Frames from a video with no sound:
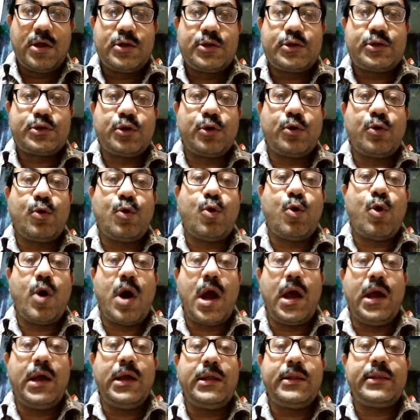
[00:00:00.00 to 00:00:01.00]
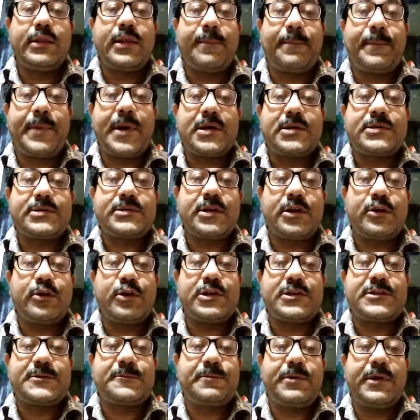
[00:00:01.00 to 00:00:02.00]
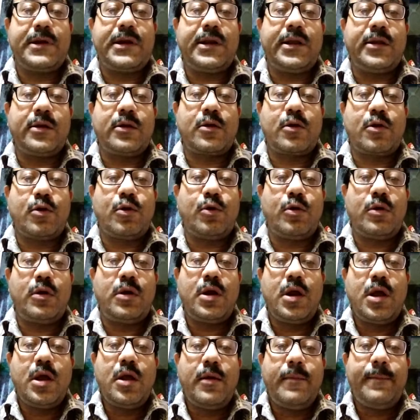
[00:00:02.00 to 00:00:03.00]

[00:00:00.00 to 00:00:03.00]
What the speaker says: So why the person was feeling cold?